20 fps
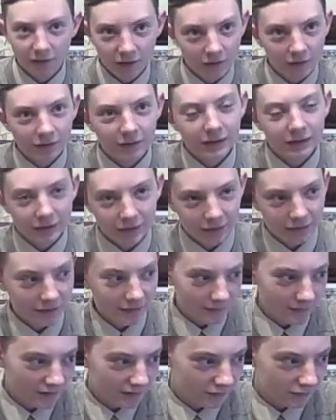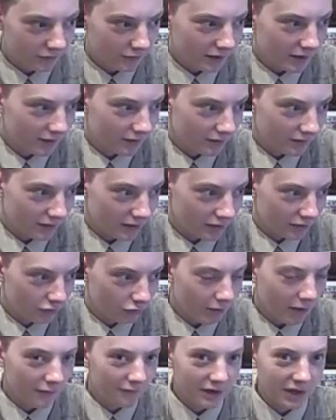Oh, and here comes the grand
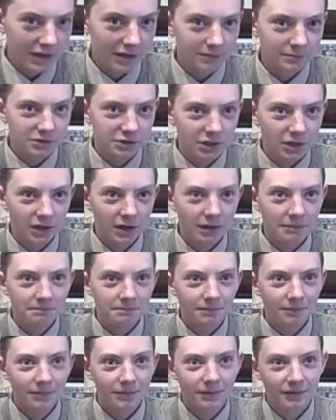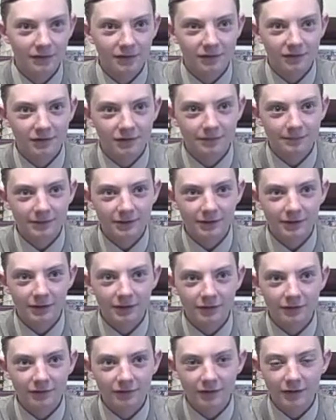12 a.m. chime. This is gonna be
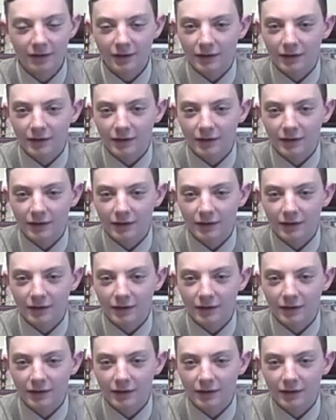nice.